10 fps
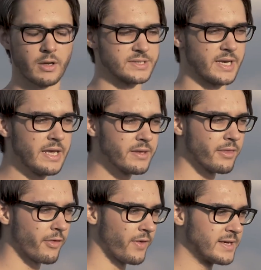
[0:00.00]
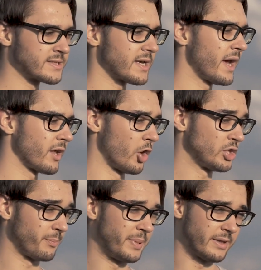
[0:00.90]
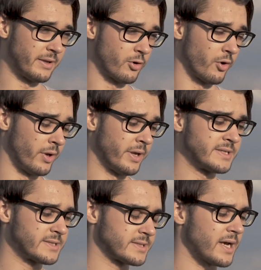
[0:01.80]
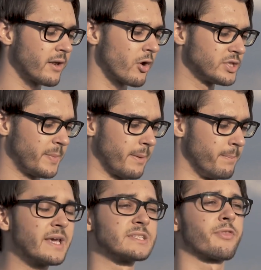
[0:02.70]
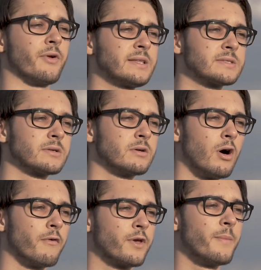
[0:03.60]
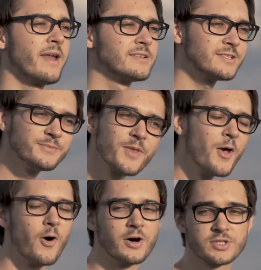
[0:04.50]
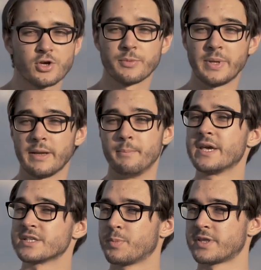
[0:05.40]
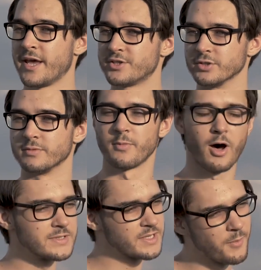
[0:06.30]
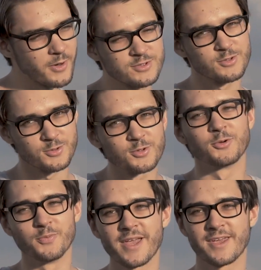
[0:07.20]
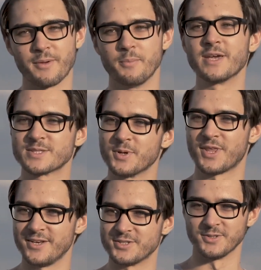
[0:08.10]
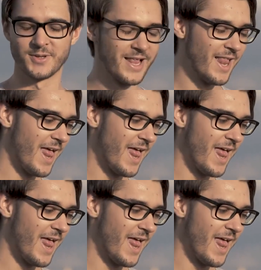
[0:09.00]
Because the Internet of Things is either going to be the biggest threat of humanity, or it's going to be the biggest potential. Obviously, we want to make it the biggest potential.